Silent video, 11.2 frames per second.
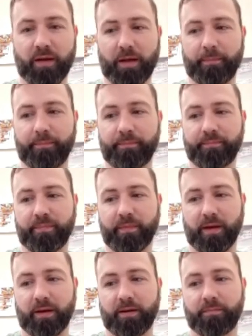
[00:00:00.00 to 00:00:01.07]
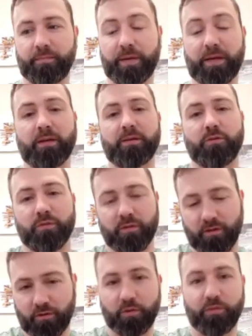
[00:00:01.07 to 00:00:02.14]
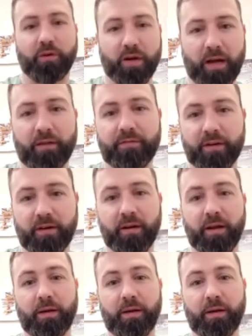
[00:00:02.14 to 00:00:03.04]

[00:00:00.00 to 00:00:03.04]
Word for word: Um, because you were a little overconfident.